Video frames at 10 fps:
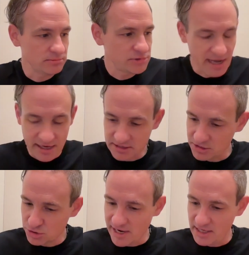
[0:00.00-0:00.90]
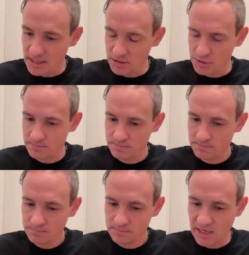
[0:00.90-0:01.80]
So yeah, it's a strange
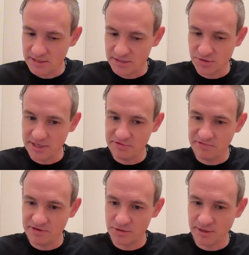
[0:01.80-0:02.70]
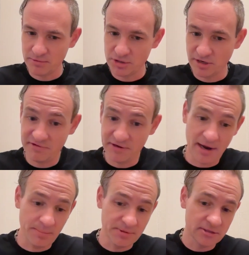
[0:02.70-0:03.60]
adventure that we're trying to figure
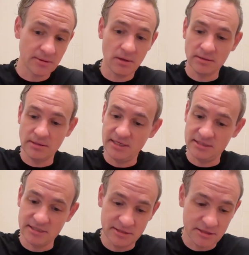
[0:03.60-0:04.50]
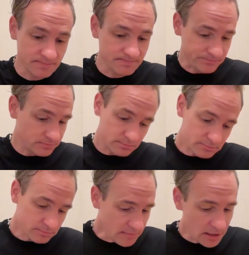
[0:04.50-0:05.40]
out. But this long lens is,
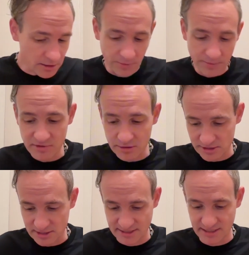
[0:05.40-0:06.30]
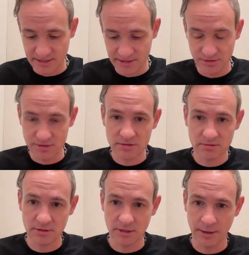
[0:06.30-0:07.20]
we have another 60 years,
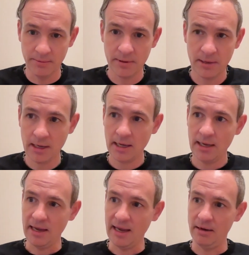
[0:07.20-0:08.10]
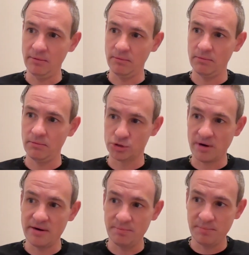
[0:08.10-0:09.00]
and we're
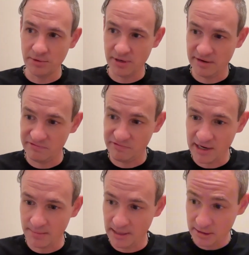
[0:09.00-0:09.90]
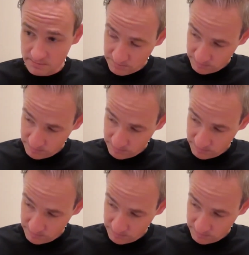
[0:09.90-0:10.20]
trying to build an environment,